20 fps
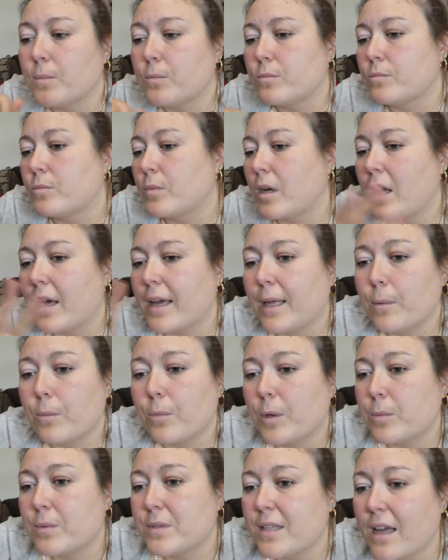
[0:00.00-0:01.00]
and like he
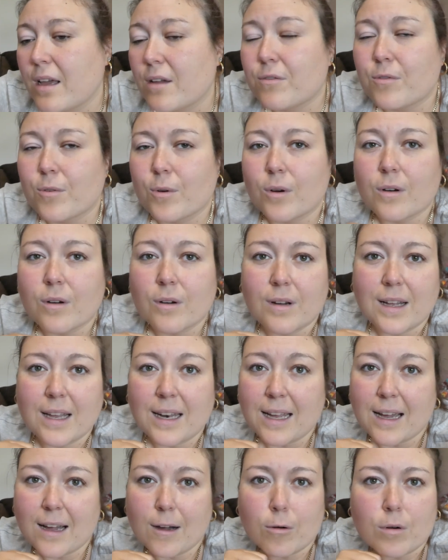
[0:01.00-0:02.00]
we was there for
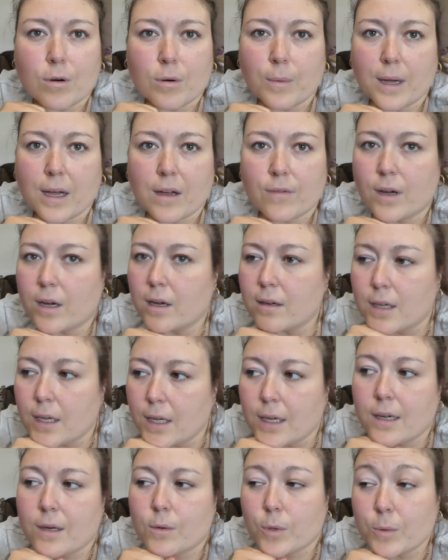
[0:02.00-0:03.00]
an hour or whatever
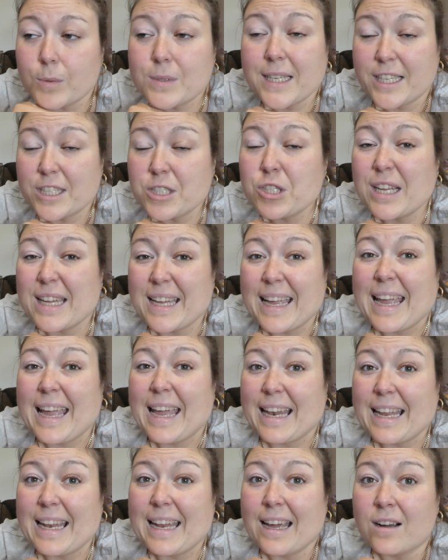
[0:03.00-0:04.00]
we was literally
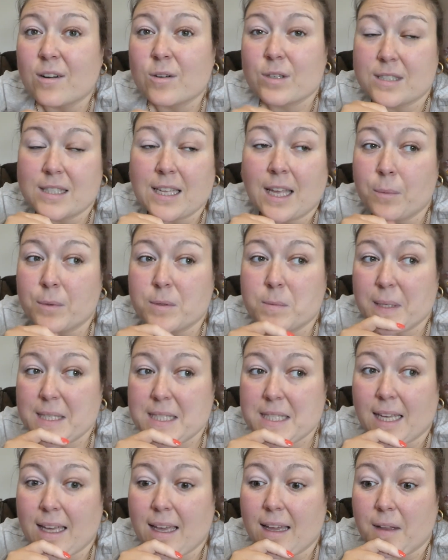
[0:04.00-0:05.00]
in and out because he was
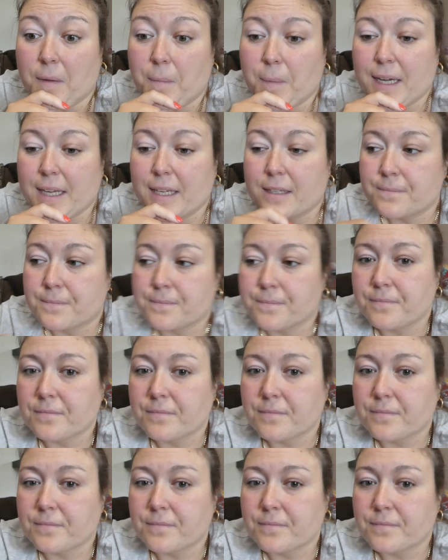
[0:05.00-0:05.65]
busy anyway